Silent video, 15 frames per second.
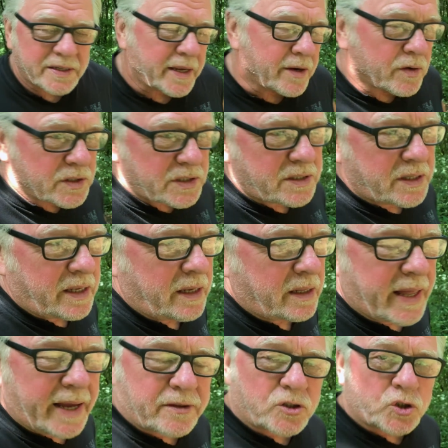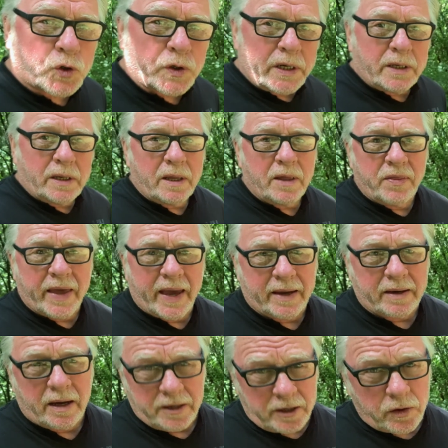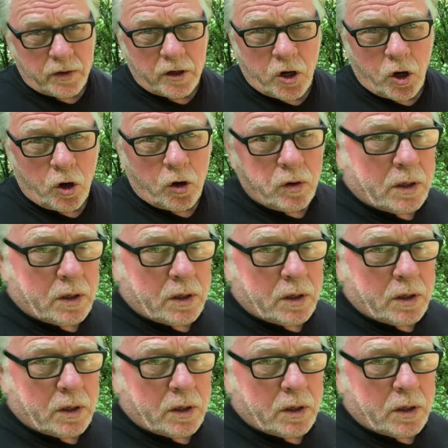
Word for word: here is the Ailanthus tree that a year ago